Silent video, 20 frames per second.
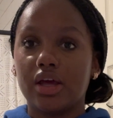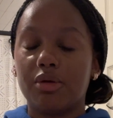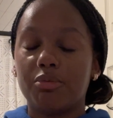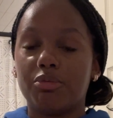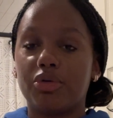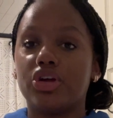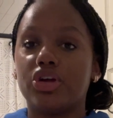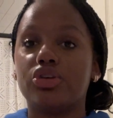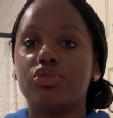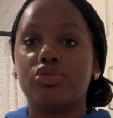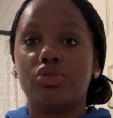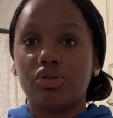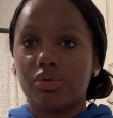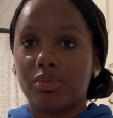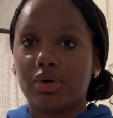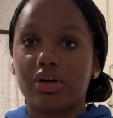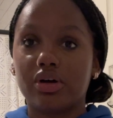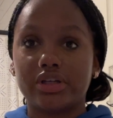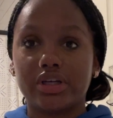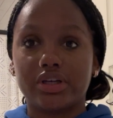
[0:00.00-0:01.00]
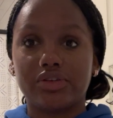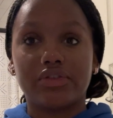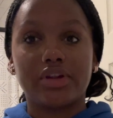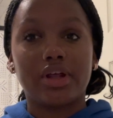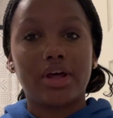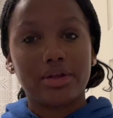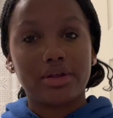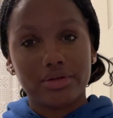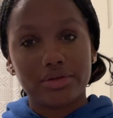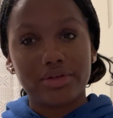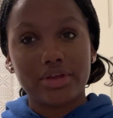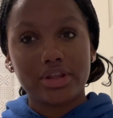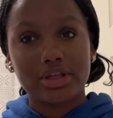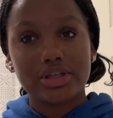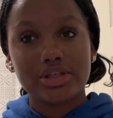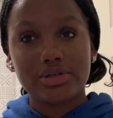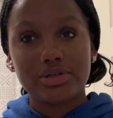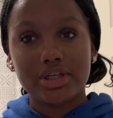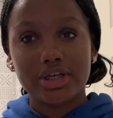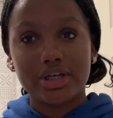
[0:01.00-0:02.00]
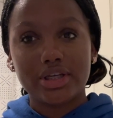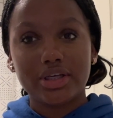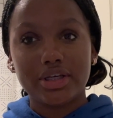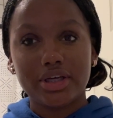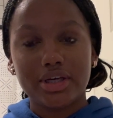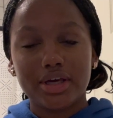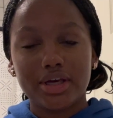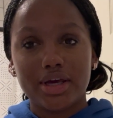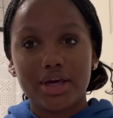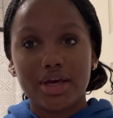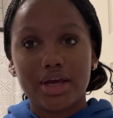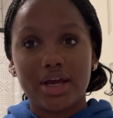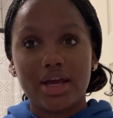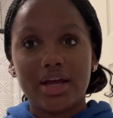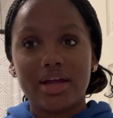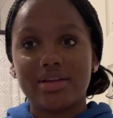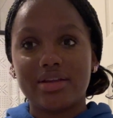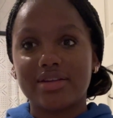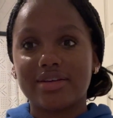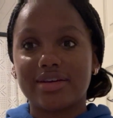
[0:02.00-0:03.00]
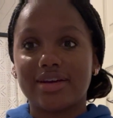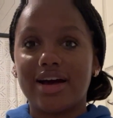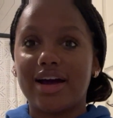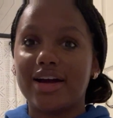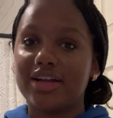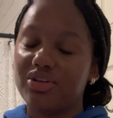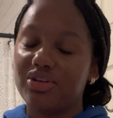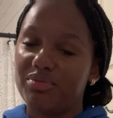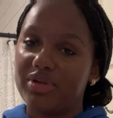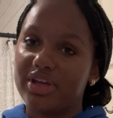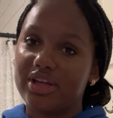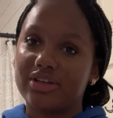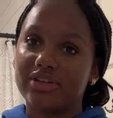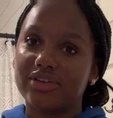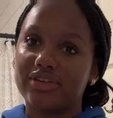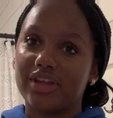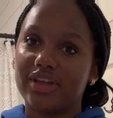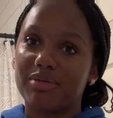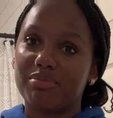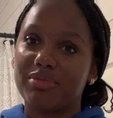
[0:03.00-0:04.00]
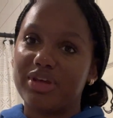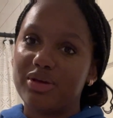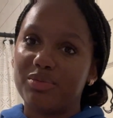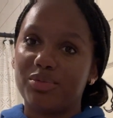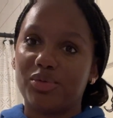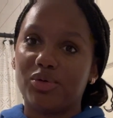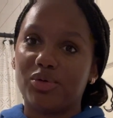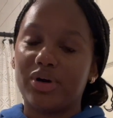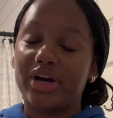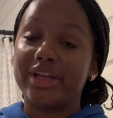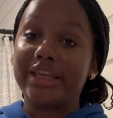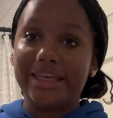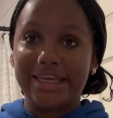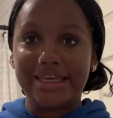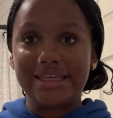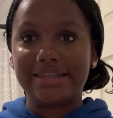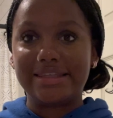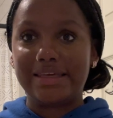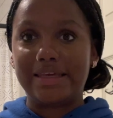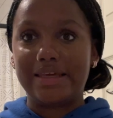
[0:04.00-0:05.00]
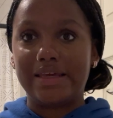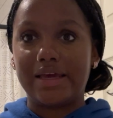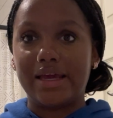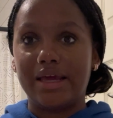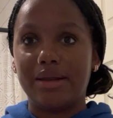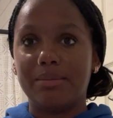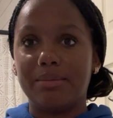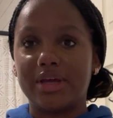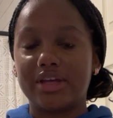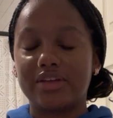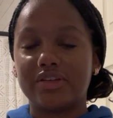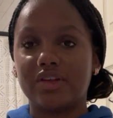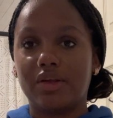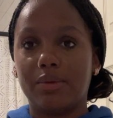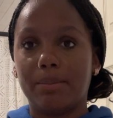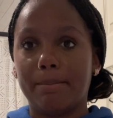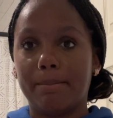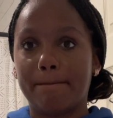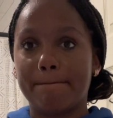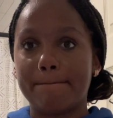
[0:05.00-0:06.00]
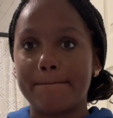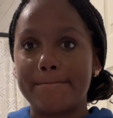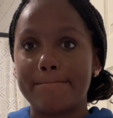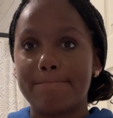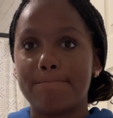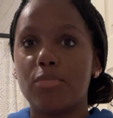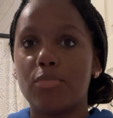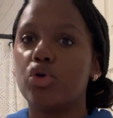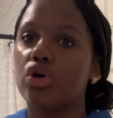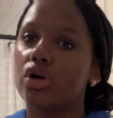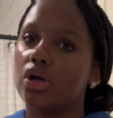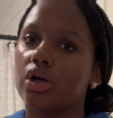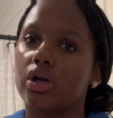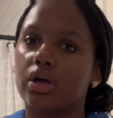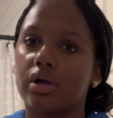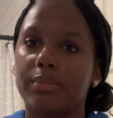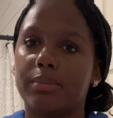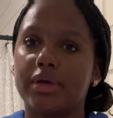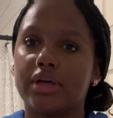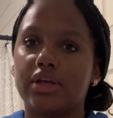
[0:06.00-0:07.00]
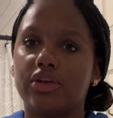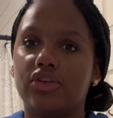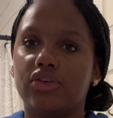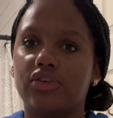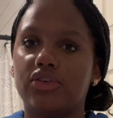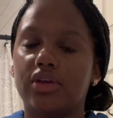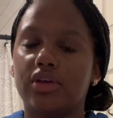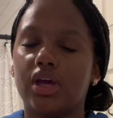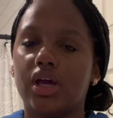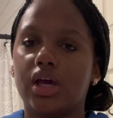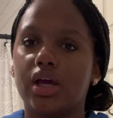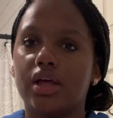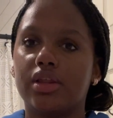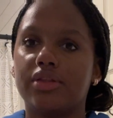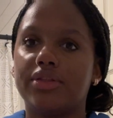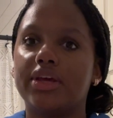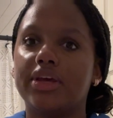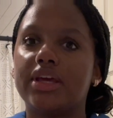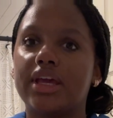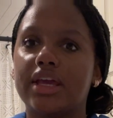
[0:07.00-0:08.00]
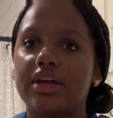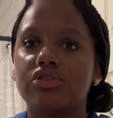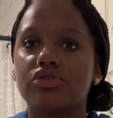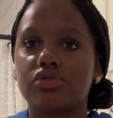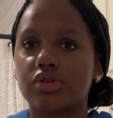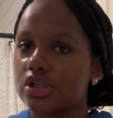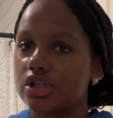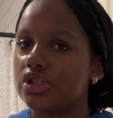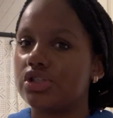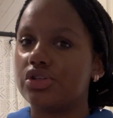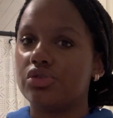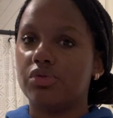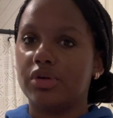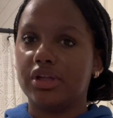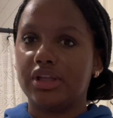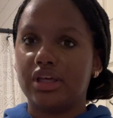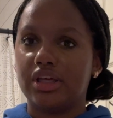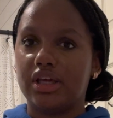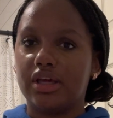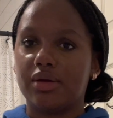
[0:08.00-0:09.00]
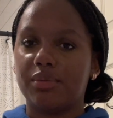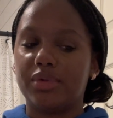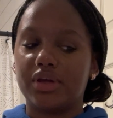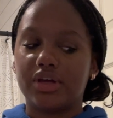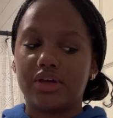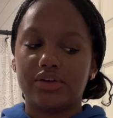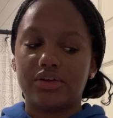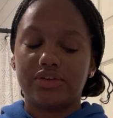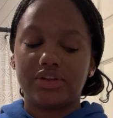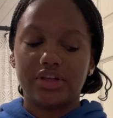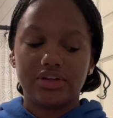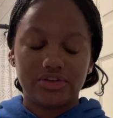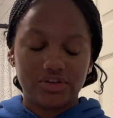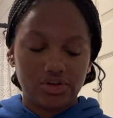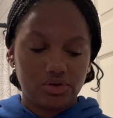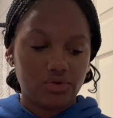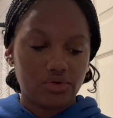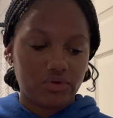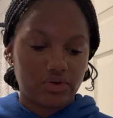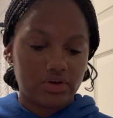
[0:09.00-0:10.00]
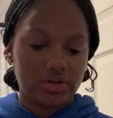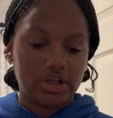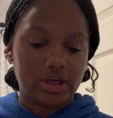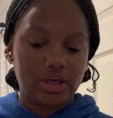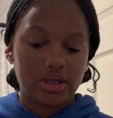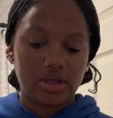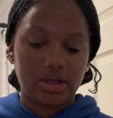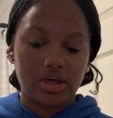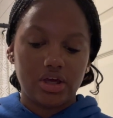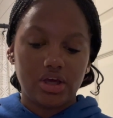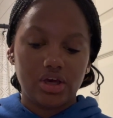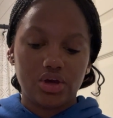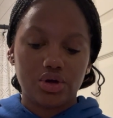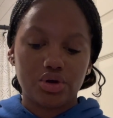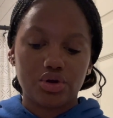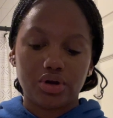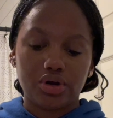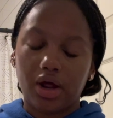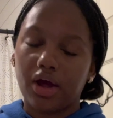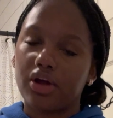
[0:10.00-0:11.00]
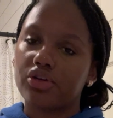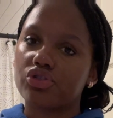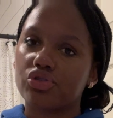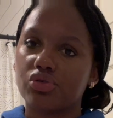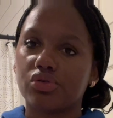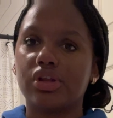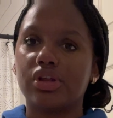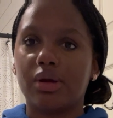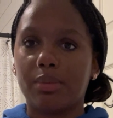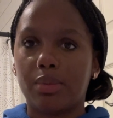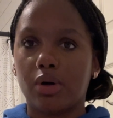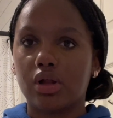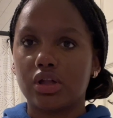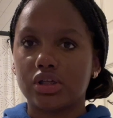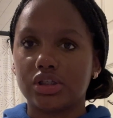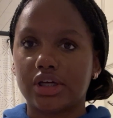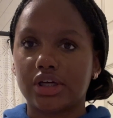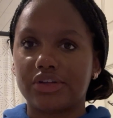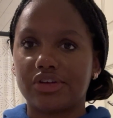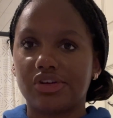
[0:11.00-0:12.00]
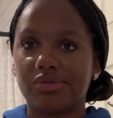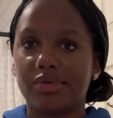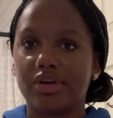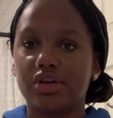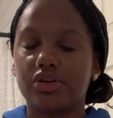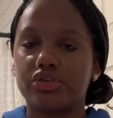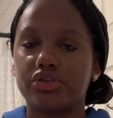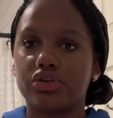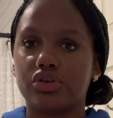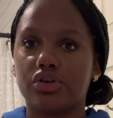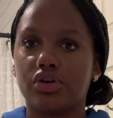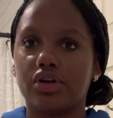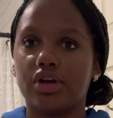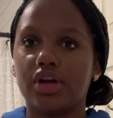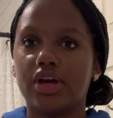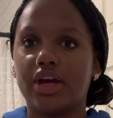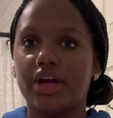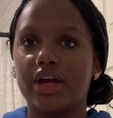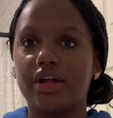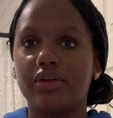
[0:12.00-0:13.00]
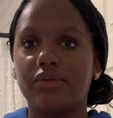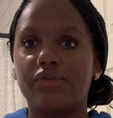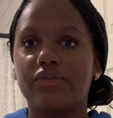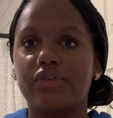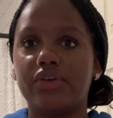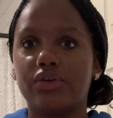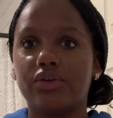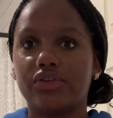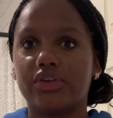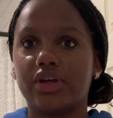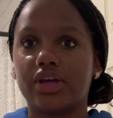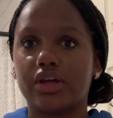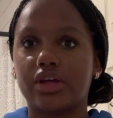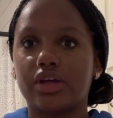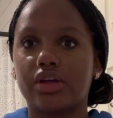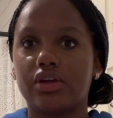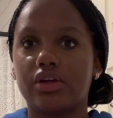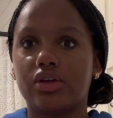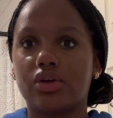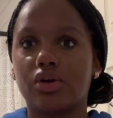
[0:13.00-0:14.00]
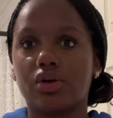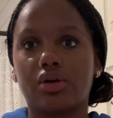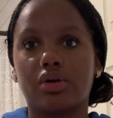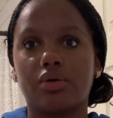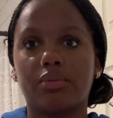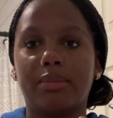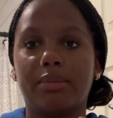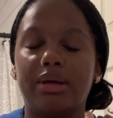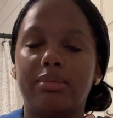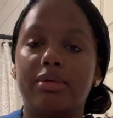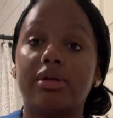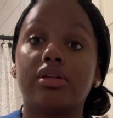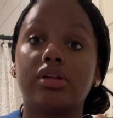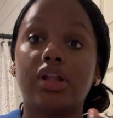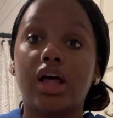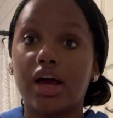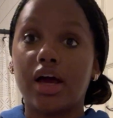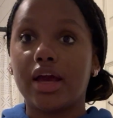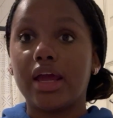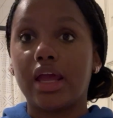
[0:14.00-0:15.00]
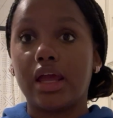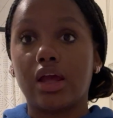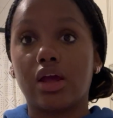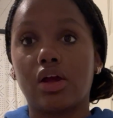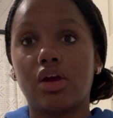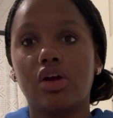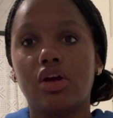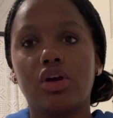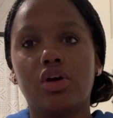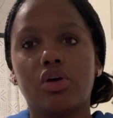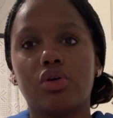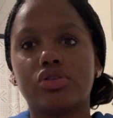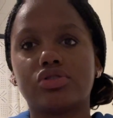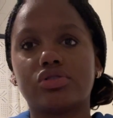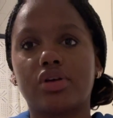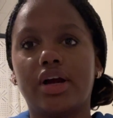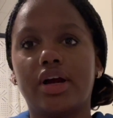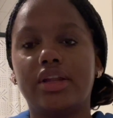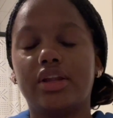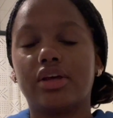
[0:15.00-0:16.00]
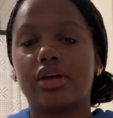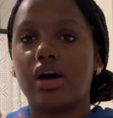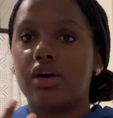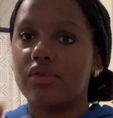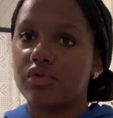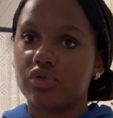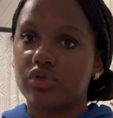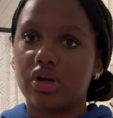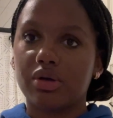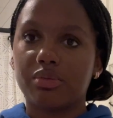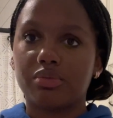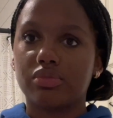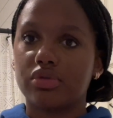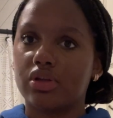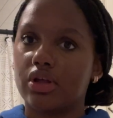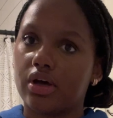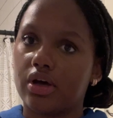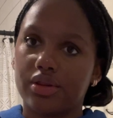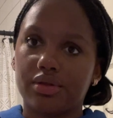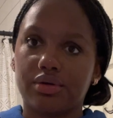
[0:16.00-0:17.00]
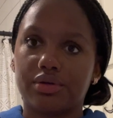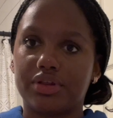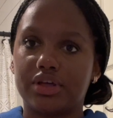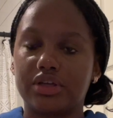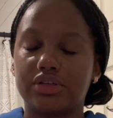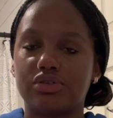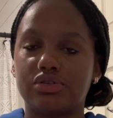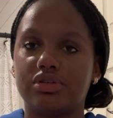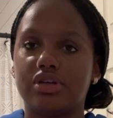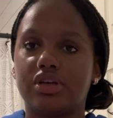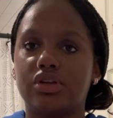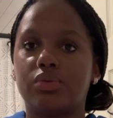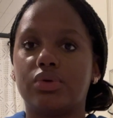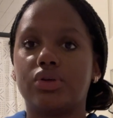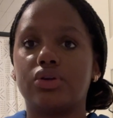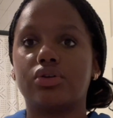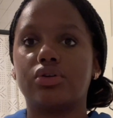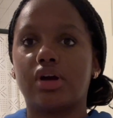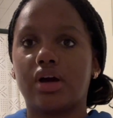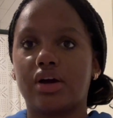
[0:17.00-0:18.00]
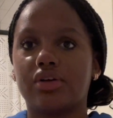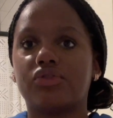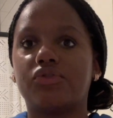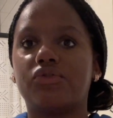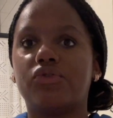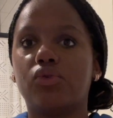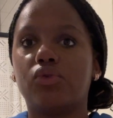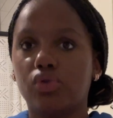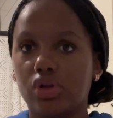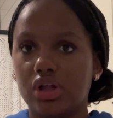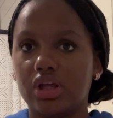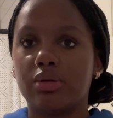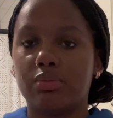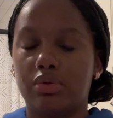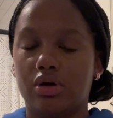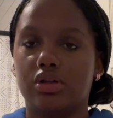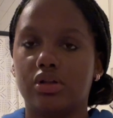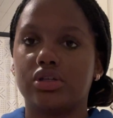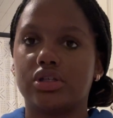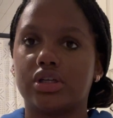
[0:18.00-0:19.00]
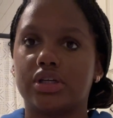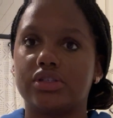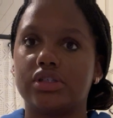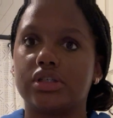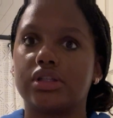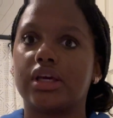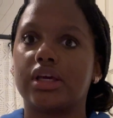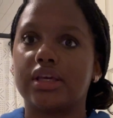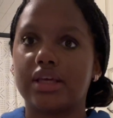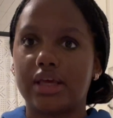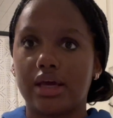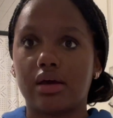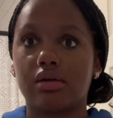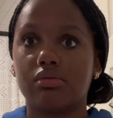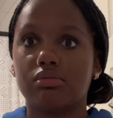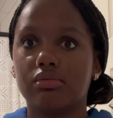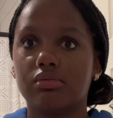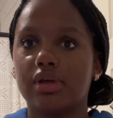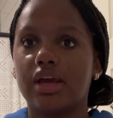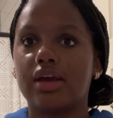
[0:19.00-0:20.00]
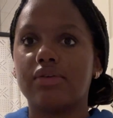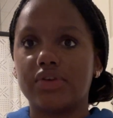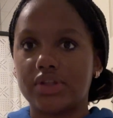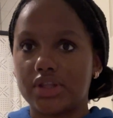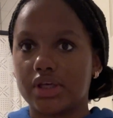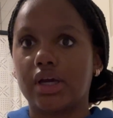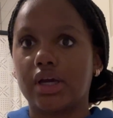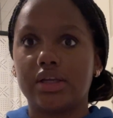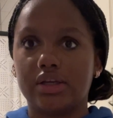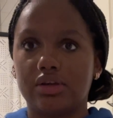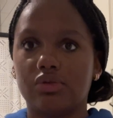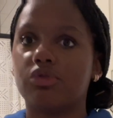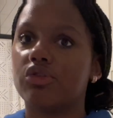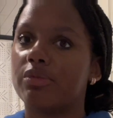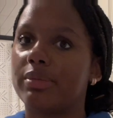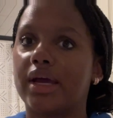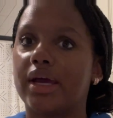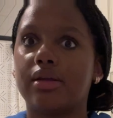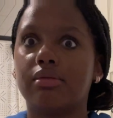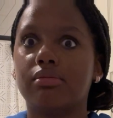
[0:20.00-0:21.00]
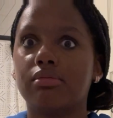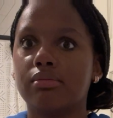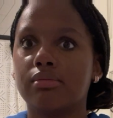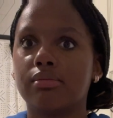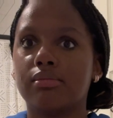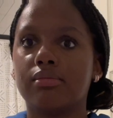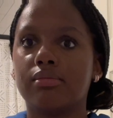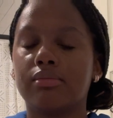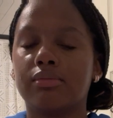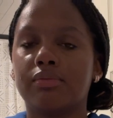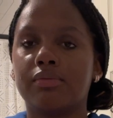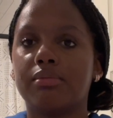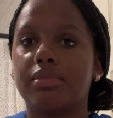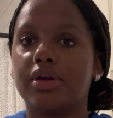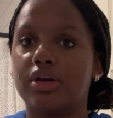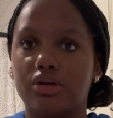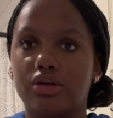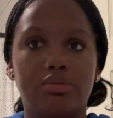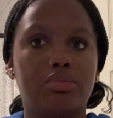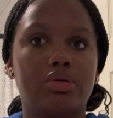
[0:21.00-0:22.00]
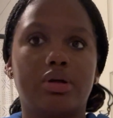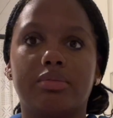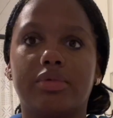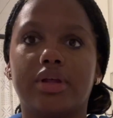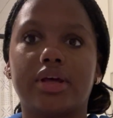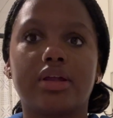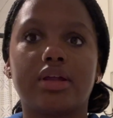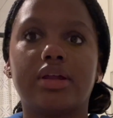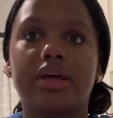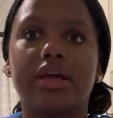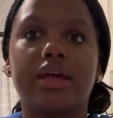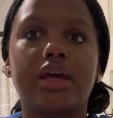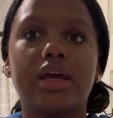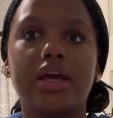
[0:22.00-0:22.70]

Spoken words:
but you don't apologize for the other thing that you did, it kind of makes like people uneasy and makes them more hurt, because they can't trust you really, because they still feel like you're not truly apologizing, because you're it feels like you're maybe lying or trying to cover up the other things you did when you're not fully apologizing. Like, yeah, everything I did was bad. Period, point blank. Like,